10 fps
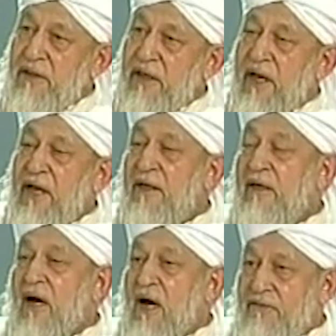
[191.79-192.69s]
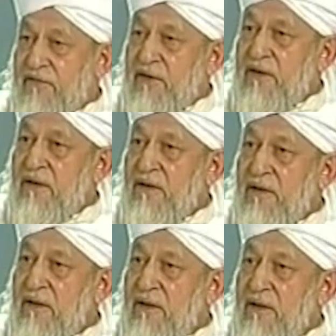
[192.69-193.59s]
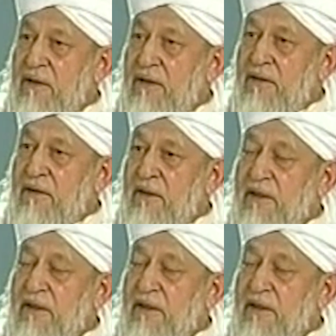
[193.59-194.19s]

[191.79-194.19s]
and after, the